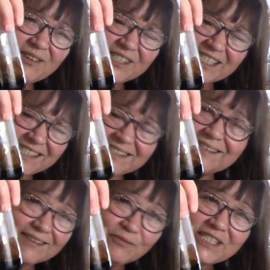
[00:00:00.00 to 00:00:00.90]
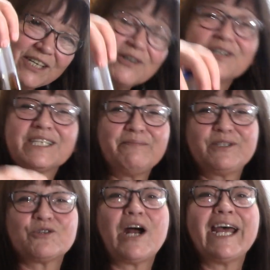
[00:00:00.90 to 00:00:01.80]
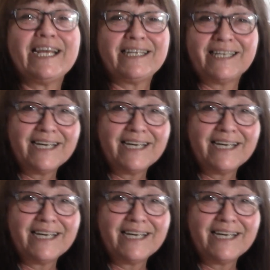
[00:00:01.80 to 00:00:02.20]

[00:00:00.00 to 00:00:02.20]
just what's it hurt? Try it.